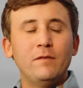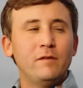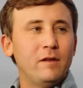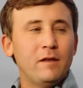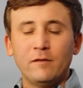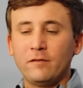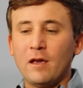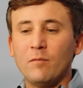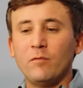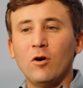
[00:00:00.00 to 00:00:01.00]
in, the, in this
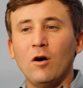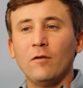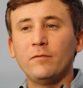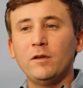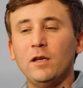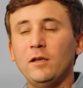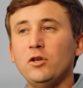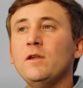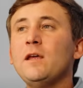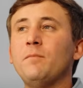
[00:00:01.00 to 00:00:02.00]
game of golf,
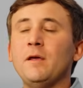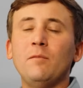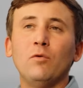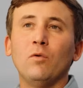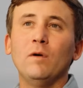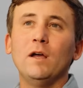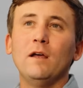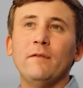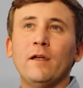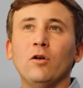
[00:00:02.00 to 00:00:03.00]
you need people
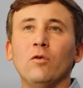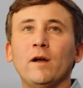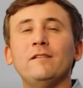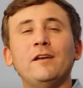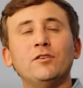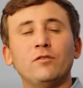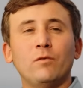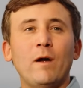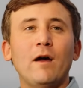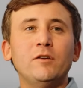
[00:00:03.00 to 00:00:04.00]
that are great teachers
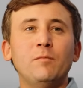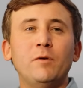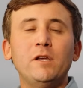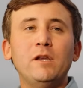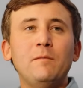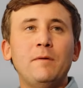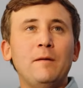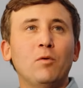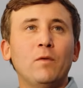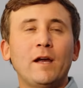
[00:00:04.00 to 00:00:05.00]
around you, but you need
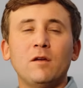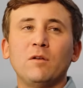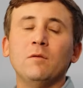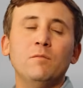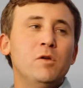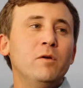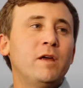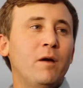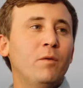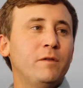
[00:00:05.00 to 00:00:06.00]
people that can
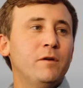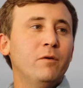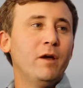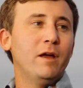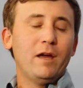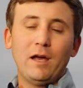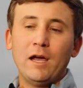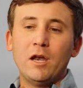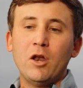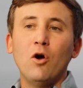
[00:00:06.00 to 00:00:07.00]
communicate with you
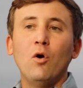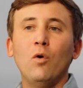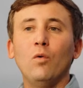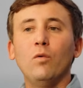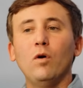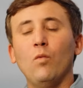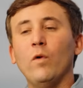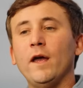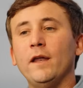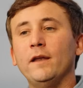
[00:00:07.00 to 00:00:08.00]
and know
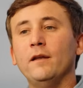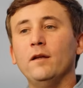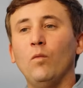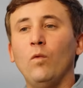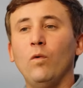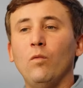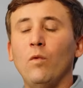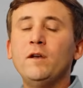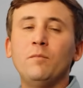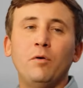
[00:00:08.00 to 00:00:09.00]
when
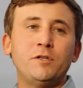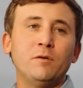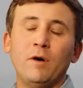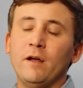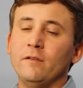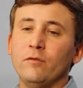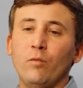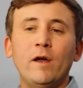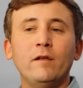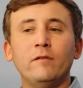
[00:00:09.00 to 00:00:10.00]
when to push your buttons,
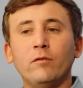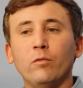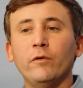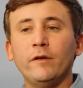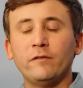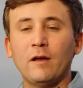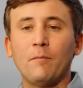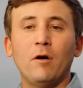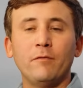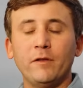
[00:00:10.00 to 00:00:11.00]
when to really
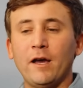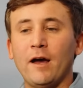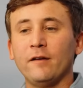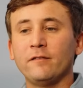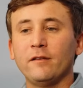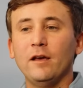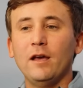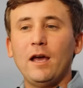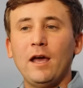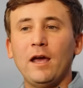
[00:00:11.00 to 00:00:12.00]
step off the gas,
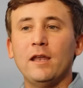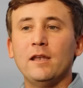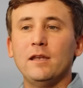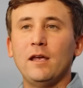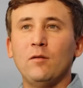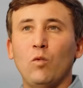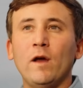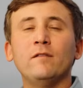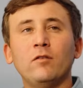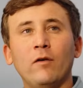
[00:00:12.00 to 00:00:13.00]
and and
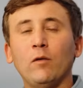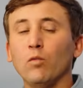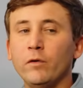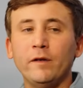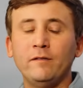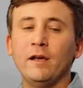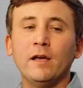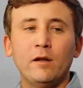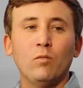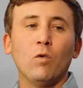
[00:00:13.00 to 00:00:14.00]
when to like really
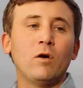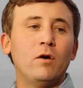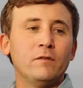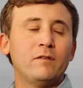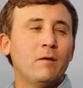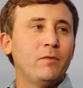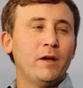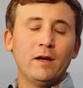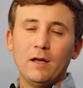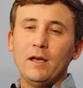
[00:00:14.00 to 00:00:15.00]
dig in and work on
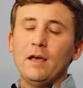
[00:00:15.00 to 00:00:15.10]
something.